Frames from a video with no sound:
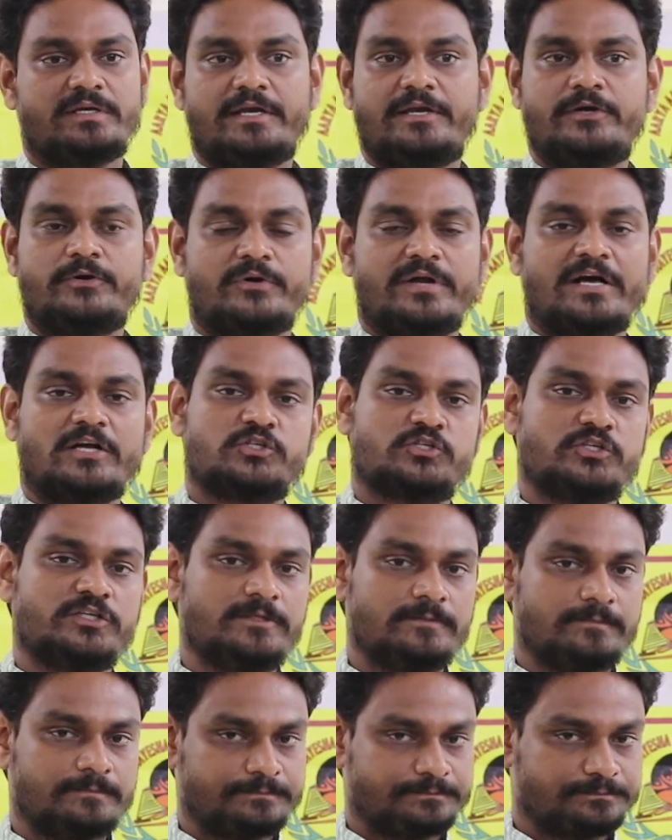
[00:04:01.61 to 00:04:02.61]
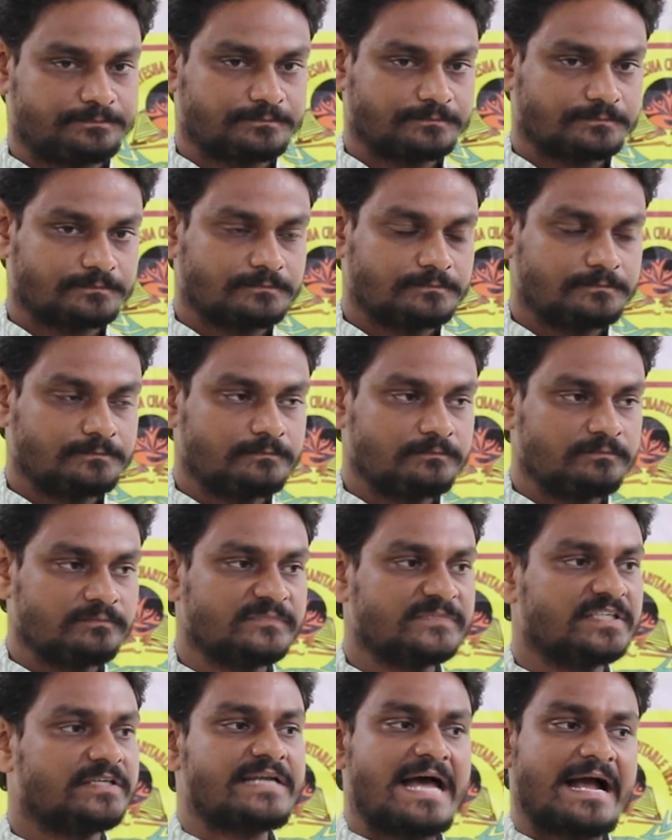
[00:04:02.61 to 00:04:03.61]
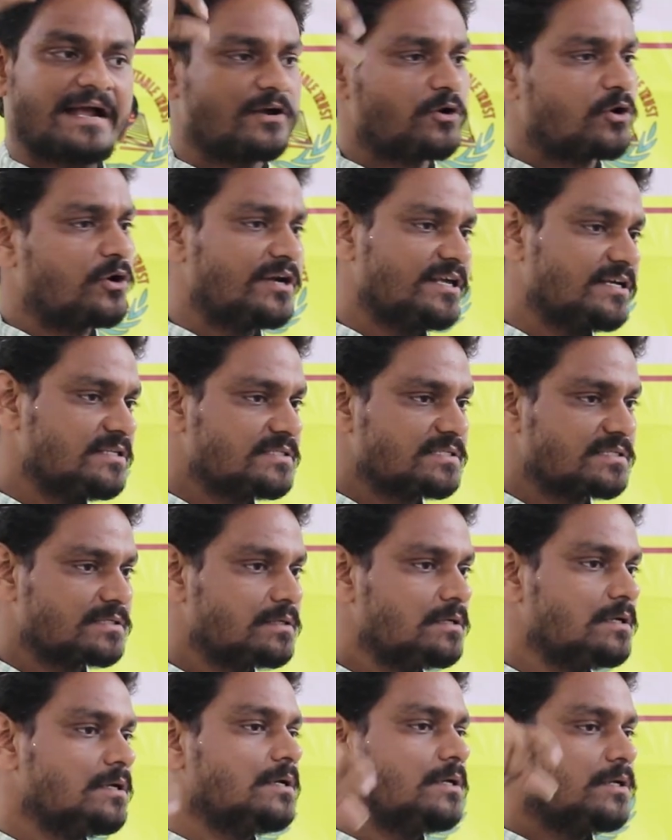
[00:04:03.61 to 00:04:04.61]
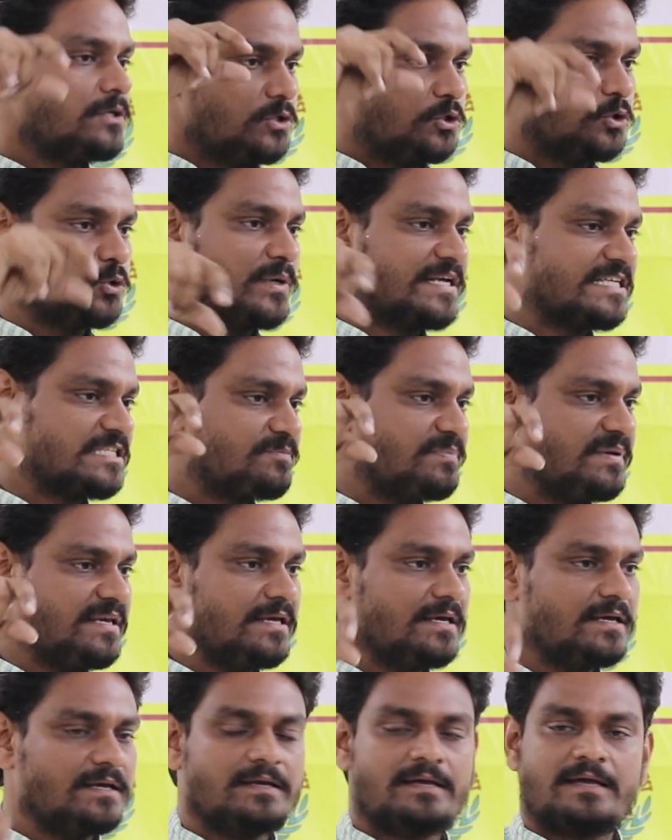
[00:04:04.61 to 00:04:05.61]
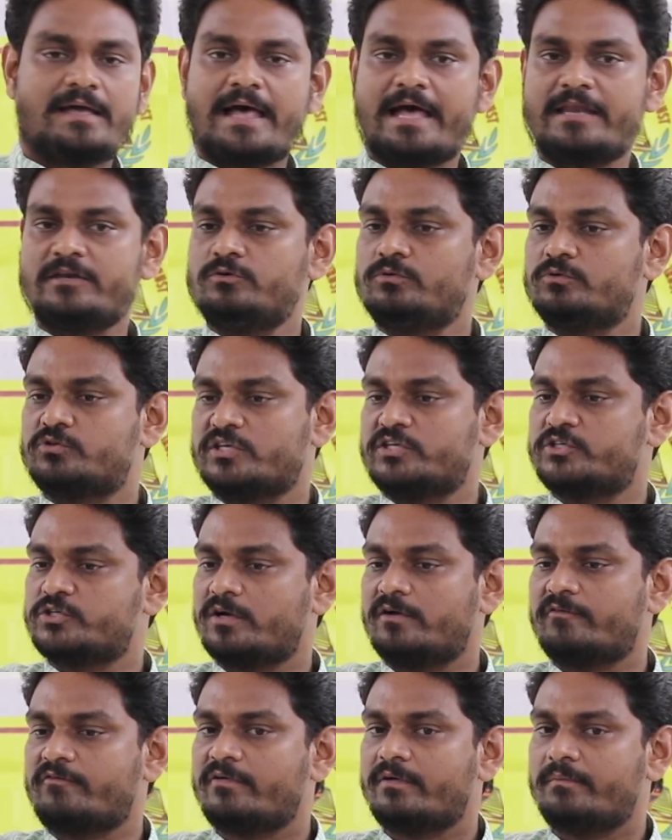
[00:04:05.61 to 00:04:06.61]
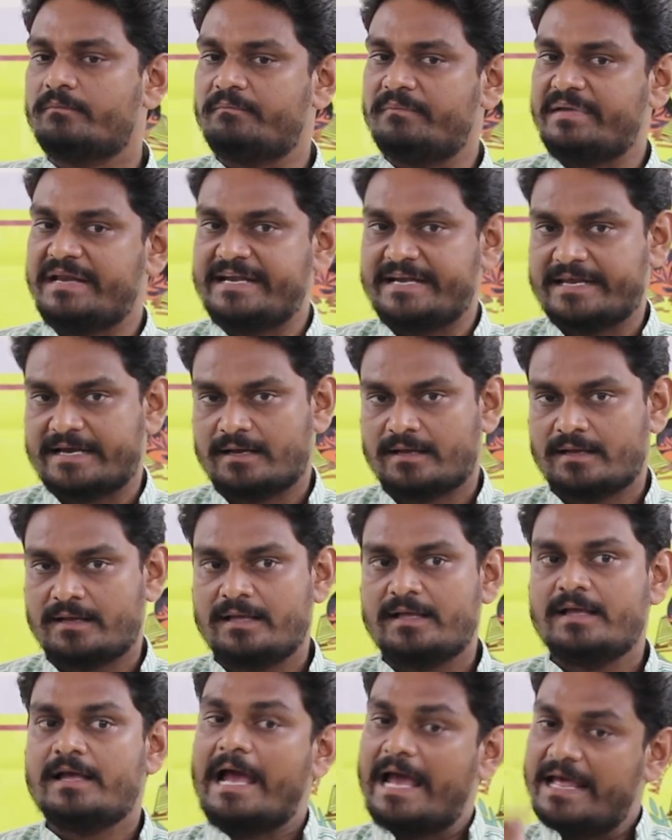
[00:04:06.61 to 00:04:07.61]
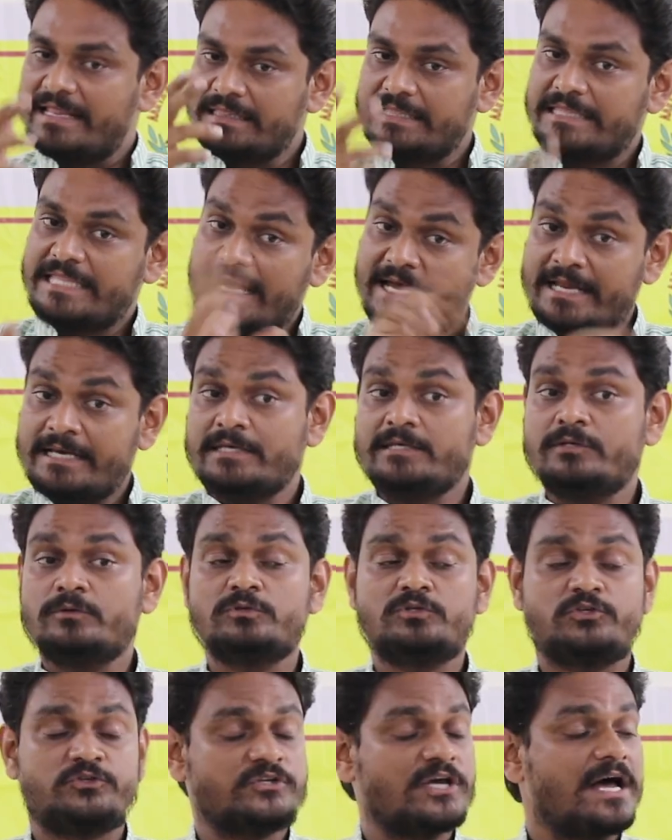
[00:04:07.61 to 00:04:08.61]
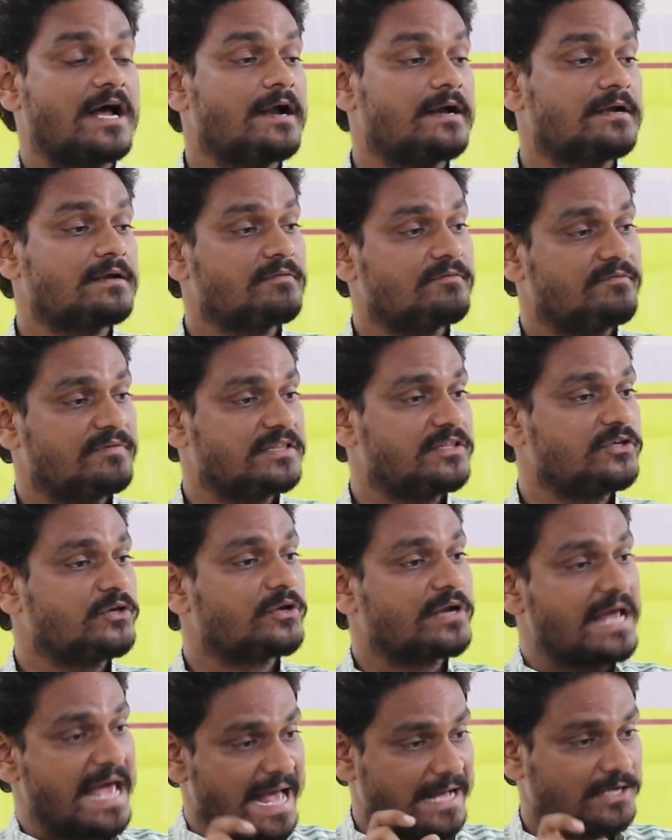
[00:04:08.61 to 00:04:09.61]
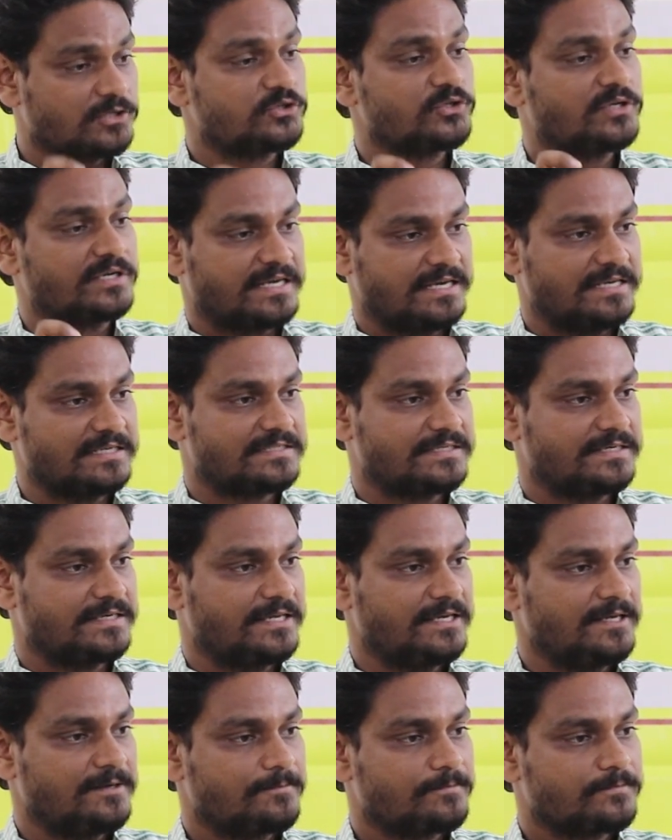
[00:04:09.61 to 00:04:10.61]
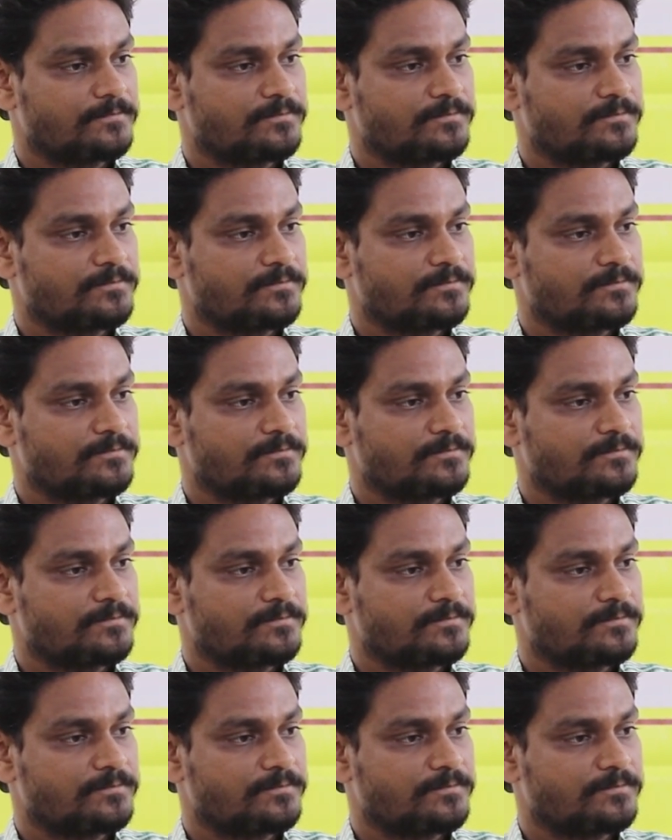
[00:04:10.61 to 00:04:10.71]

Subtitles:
Introduction, target audience, USP and usage of media. And then you start with your actual case study.